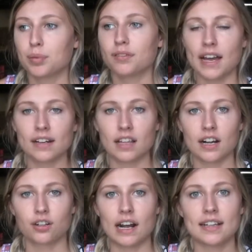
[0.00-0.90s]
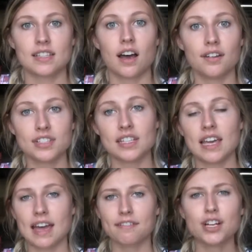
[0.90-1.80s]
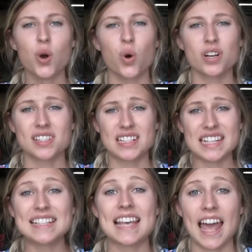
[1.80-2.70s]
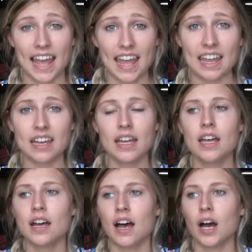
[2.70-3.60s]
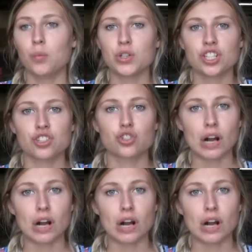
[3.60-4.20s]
provide a lot of grass, obviously every horse needs hay, which is